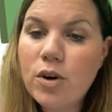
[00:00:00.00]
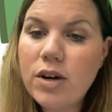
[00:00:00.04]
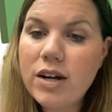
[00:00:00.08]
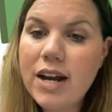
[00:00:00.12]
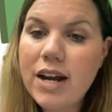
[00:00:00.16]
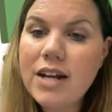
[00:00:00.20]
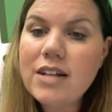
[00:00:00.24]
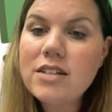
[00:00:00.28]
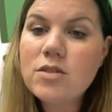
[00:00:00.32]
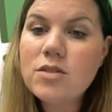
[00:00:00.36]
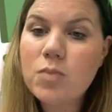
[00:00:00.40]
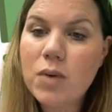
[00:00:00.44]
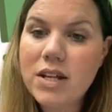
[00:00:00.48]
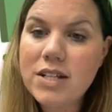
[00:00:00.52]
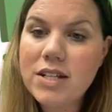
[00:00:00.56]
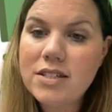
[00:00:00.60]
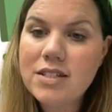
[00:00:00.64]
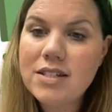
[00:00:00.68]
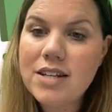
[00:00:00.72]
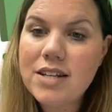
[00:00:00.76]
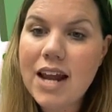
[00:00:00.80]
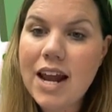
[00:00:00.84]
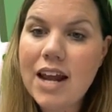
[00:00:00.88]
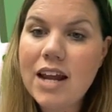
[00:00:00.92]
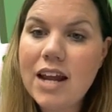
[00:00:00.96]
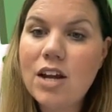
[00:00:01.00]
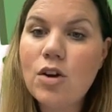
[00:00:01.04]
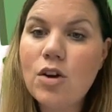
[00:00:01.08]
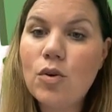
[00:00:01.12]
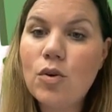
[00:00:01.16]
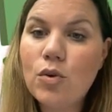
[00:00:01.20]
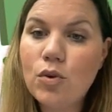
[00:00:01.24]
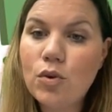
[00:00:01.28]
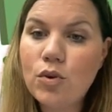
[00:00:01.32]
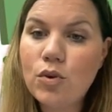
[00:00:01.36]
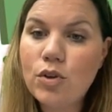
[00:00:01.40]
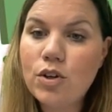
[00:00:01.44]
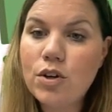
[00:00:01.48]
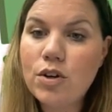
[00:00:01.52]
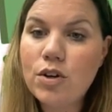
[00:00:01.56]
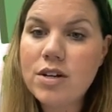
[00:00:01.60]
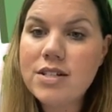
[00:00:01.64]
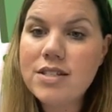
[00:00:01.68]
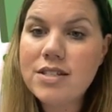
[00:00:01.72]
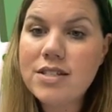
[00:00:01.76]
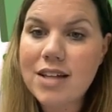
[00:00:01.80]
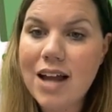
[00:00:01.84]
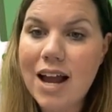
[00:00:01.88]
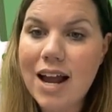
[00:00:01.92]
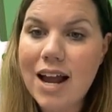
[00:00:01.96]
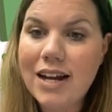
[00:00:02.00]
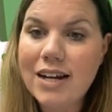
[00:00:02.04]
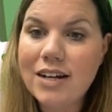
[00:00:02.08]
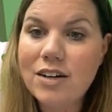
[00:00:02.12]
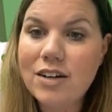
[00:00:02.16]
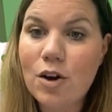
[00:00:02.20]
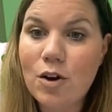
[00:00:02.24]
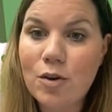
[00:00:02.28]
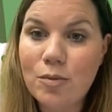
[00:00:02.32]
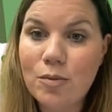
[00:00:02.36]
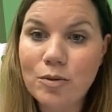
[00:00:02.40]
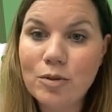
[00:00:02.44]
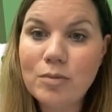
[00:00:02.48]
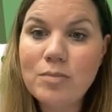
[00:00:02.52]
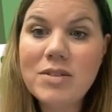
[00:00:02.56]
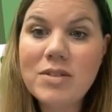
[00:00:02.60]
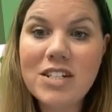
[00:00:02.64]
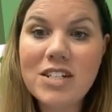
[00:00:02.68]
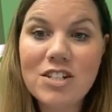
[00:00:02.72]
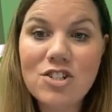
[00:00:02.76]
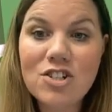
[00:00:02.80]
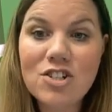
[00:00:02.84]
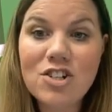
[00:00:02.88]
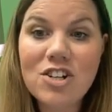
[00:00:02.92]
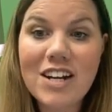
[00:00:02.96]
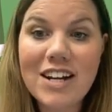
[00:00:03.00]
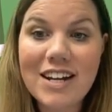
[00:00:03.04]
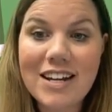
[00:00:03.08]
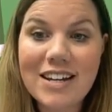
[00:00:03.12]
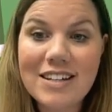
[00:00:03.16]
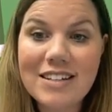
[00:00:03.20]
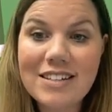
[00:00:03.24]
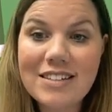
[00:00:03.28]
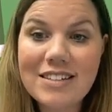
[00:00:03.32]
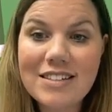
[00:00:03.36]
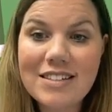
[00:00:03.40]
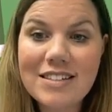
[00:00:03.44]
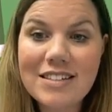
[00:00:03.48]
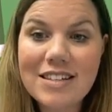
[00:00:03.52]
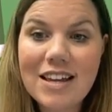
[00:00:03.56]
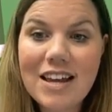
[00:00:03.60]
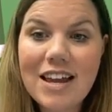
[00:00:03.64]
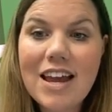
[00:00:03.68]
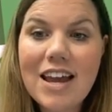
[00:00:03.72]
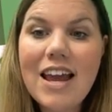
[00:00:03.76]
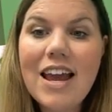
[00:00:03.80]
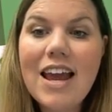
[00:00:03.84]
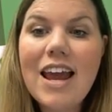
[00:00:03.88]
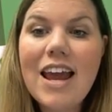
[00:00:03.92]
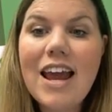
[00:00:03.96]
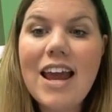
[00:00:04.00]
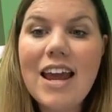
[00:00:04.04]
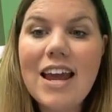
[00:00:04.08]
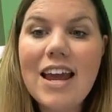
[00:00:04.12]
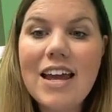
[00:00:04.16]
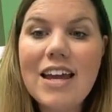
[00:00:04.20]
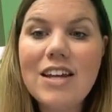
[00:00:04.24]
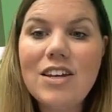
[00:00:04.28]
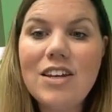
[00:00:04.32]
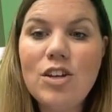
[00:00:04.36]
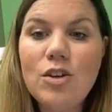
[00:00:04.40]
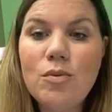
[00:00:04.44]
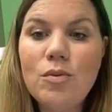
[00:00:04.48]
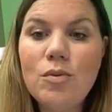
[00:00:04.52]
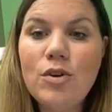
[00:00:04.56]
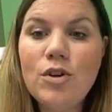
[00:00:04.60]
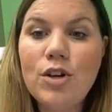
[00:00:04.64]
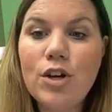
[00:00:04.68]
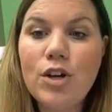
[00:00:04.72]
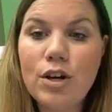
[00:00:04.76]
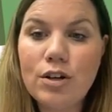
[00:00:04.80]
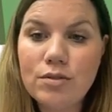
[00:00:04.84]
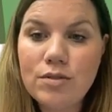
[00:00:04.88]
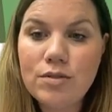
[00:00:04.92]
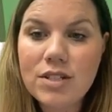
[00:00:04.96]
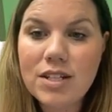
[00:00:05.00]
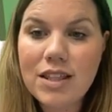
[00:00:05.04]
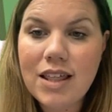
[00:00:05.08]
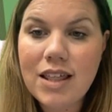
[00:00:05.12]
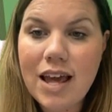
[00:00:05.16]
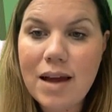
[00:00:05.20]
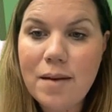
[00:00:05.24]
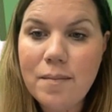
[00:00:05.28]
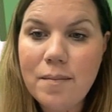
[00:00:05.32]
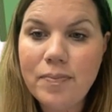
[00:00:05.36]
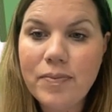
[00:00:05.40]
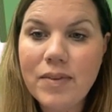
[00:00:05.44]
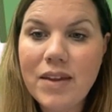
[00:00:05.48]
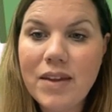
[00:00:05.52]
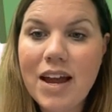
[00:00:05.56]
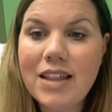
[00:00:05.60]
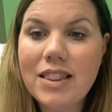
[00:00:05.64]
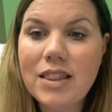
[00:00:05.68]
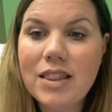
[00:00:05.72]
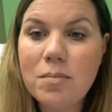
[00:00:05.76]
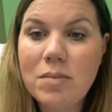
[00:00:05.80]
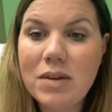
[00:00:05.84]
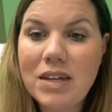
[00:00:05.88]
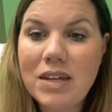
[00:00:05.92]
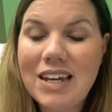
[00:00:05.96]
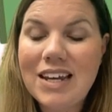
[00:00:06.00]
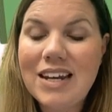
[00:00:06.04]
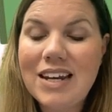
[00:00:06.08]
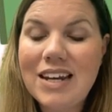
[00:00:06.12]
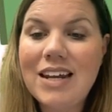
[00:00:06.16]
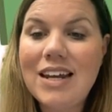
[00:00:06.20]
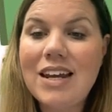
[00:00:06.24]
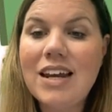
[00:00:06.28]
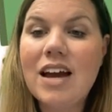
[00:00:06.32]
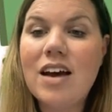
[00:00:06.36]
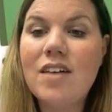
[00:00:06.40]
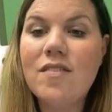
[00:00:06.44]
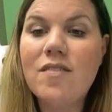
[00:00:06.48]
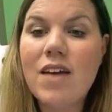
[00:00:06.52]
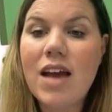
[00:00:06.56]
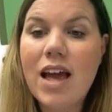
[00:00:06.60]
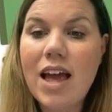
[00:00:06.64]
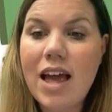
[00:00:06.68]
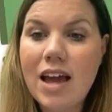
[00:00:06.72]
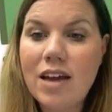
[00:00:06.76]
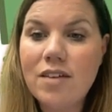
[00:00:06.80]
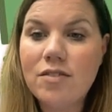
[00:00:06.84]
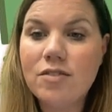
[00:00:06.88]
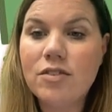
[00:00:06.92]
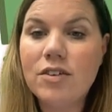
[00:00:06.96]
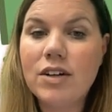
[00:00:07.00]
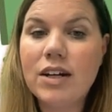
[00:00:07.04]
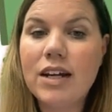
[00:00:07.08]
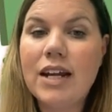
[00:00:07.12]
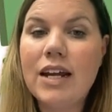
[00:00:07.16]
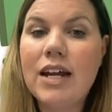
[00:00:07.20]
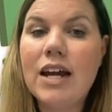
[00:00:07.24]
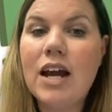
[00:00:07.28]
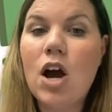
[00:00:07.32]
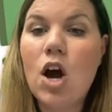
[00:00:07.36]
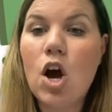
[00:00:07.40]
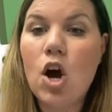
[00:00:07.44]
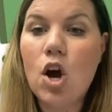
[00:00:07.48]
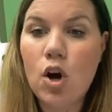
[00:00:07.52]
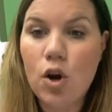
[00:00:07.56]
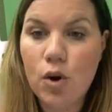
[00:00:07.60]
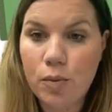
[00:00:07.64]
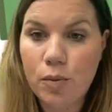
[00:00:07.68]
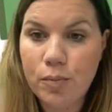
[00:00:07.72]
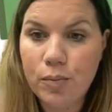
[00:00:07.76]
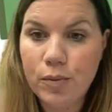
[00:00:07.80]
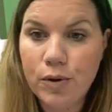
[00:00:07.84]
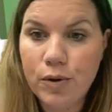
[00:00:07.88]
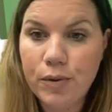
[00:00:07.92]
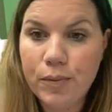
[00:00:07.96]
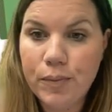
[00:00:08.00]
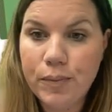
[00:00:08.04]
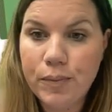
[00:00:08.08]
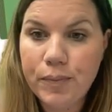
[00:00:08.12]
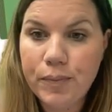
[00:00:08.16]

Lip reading: next Wednesday who your assigned homeroom teacher is, and you will go to them at the beginning of every homeroom.